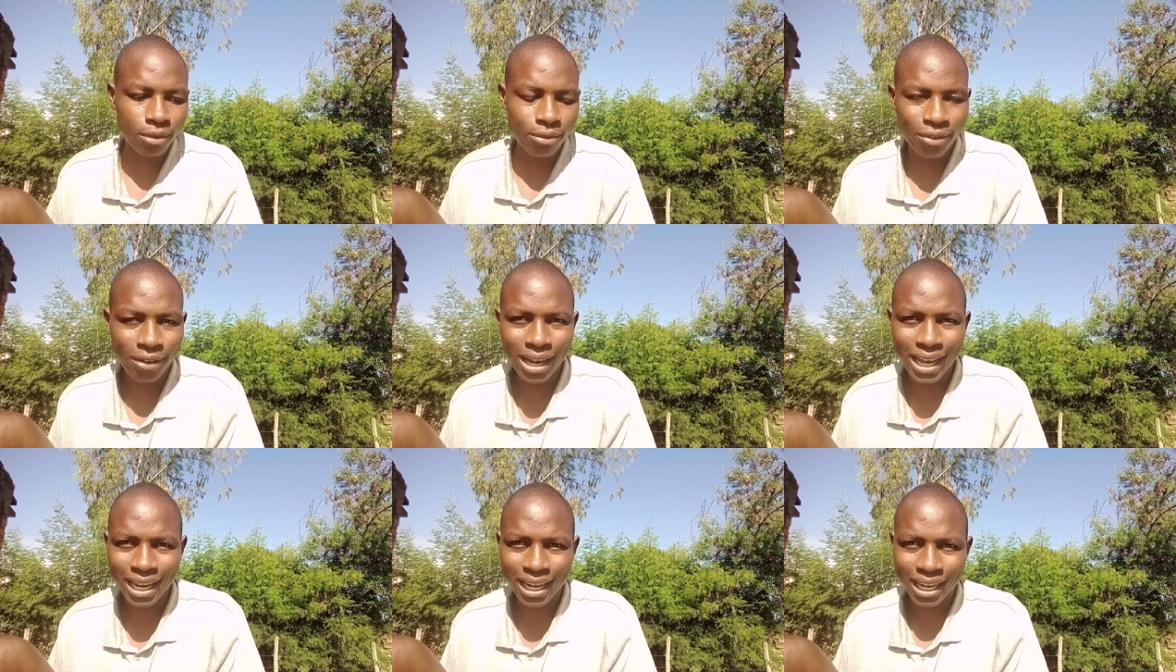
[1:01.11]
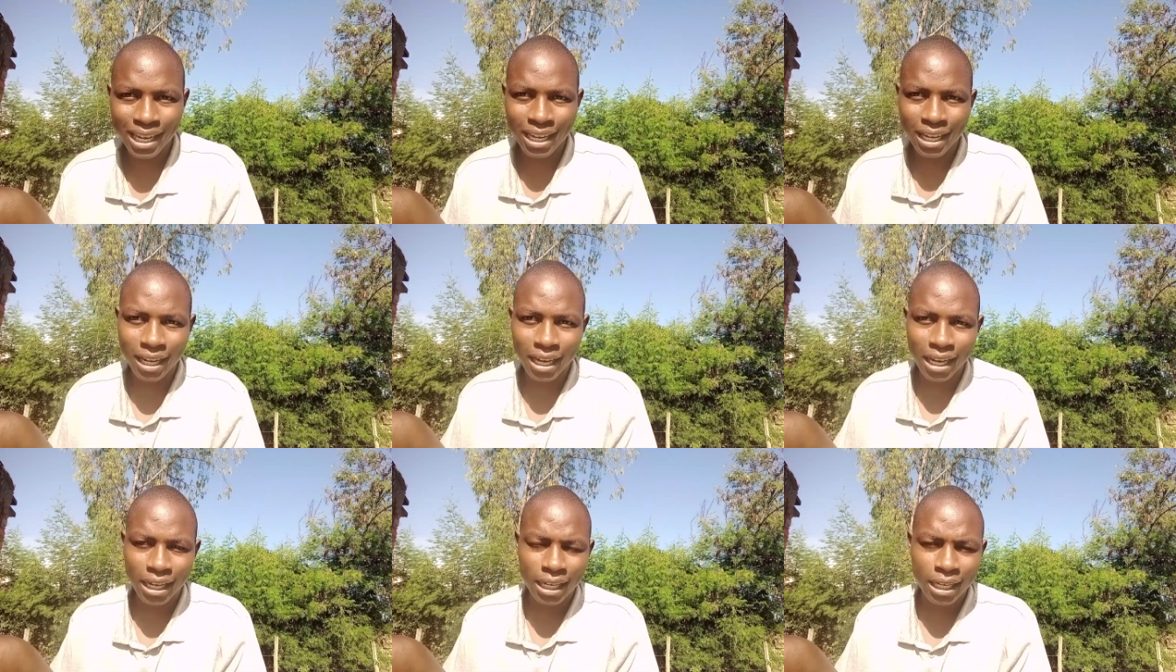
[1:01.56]

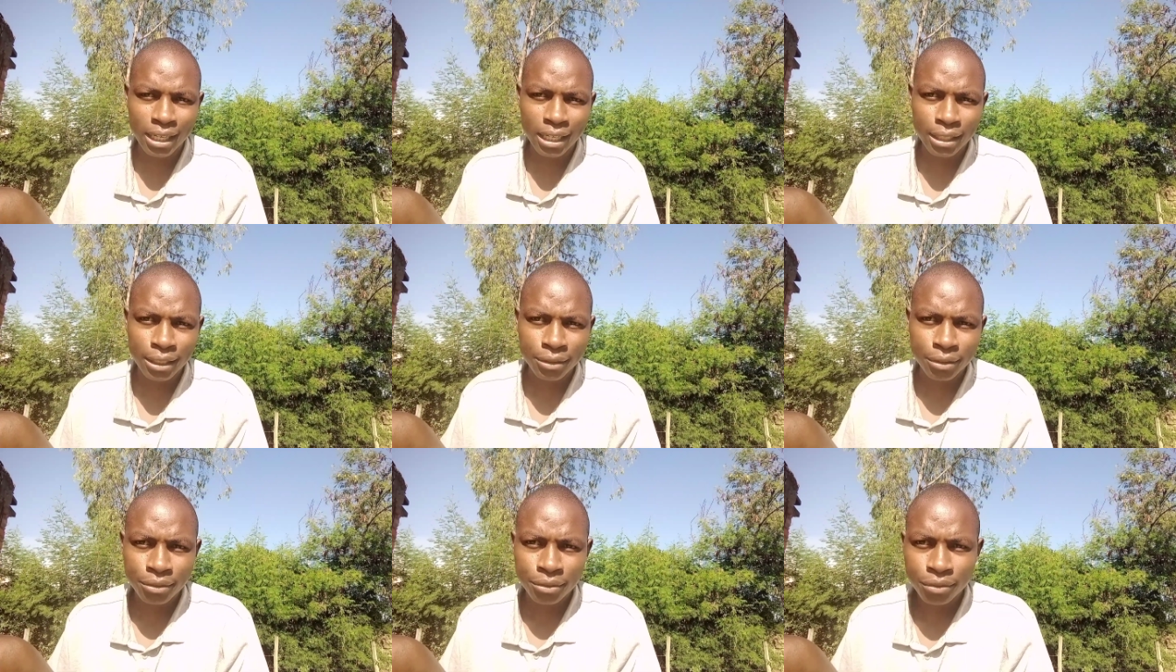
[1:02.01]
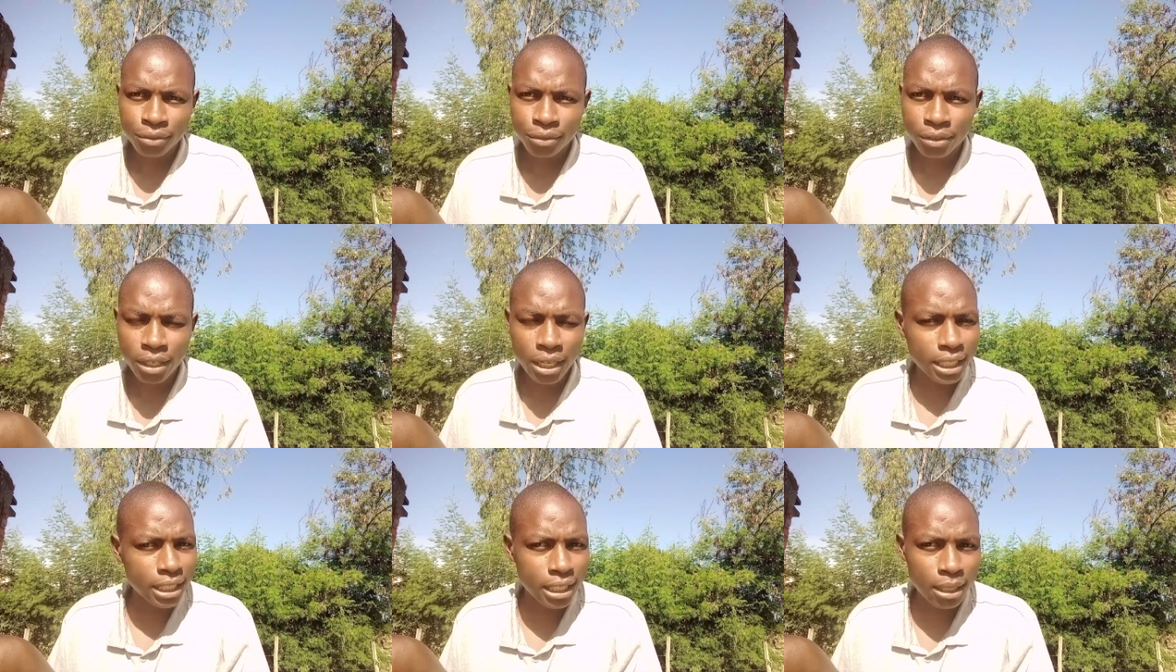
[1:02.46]
firing
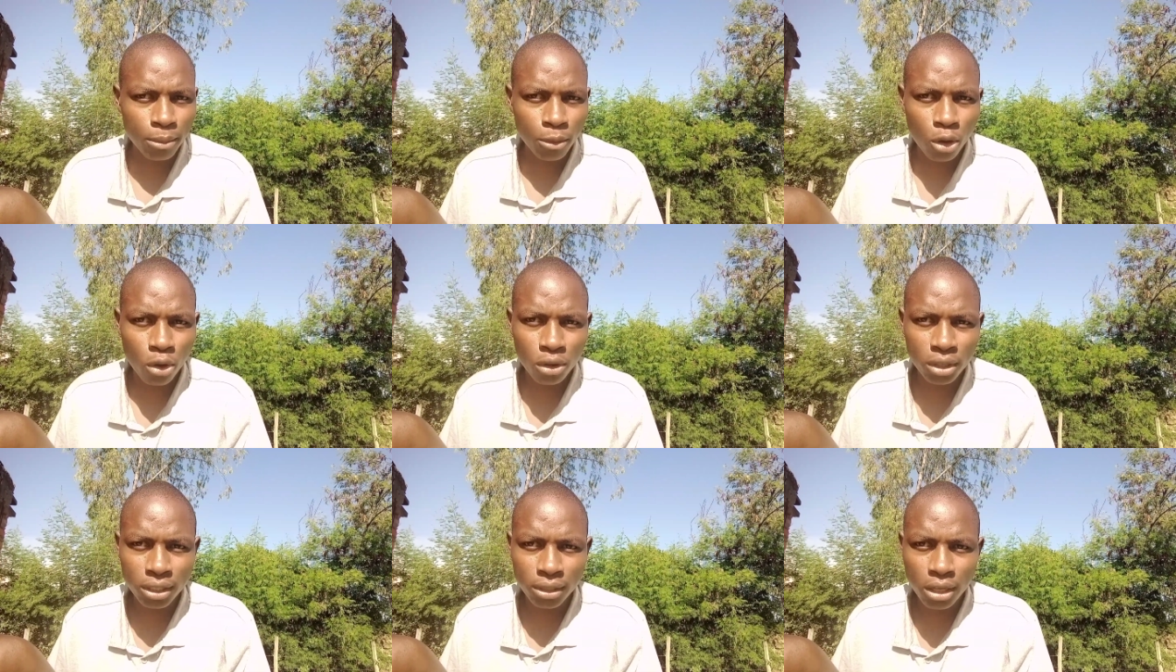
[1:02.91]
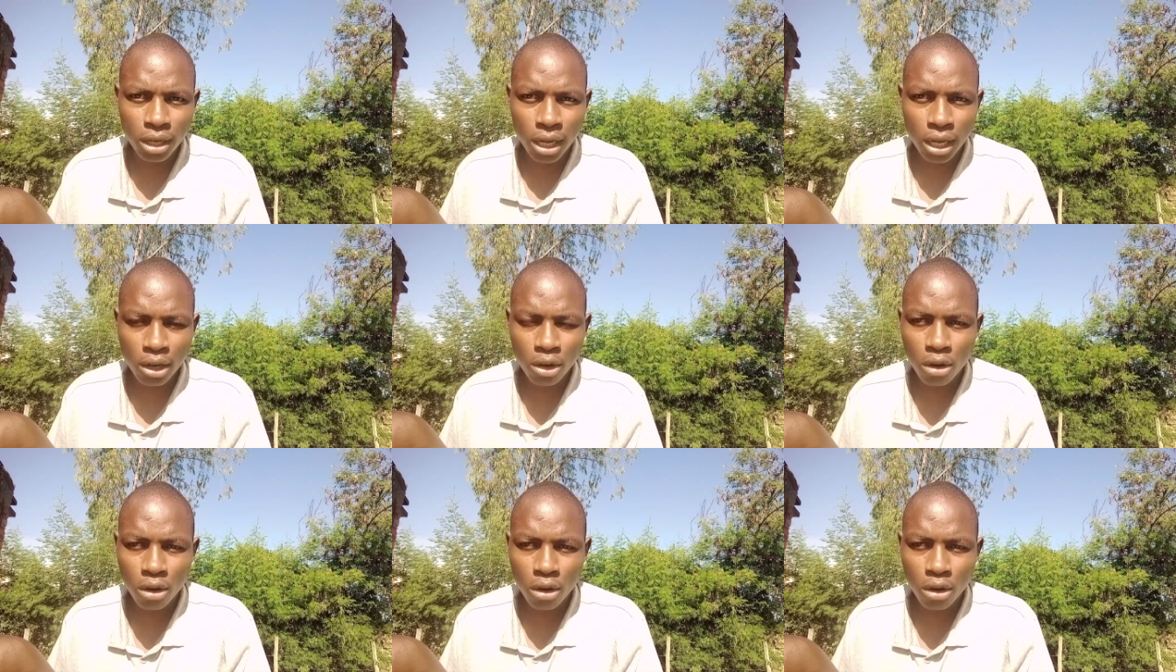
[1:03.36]
uh, at some uh,